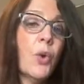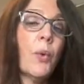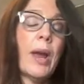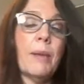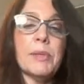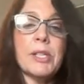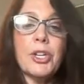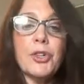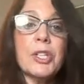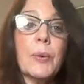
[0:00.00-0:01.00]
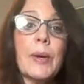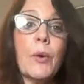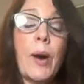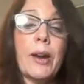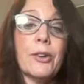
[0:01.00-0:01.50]
where Amazon usually
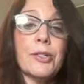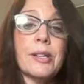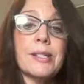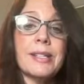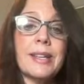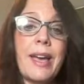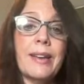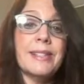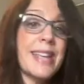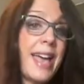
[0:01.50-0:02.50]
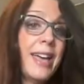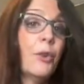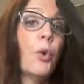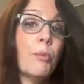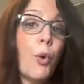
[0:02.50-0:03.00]
requires us to get
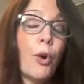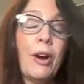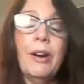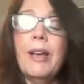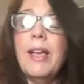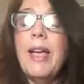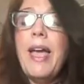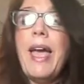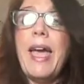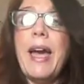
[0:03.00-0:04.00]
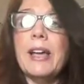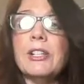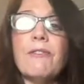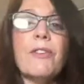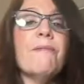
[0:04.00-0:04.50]
10 or more,
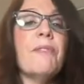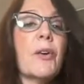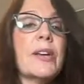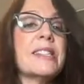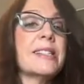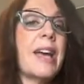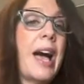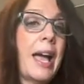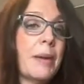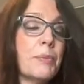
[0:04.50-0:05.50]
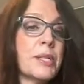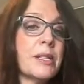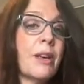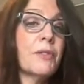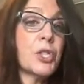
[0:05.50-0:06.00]
and from various
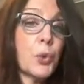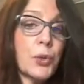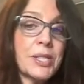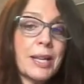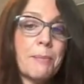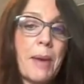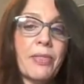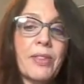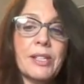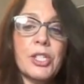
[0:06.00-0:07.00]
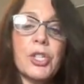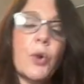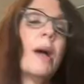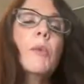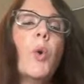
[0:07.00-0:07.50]
types of sourcing methods.
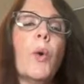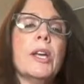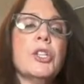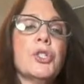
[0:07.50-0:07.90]
So I'm going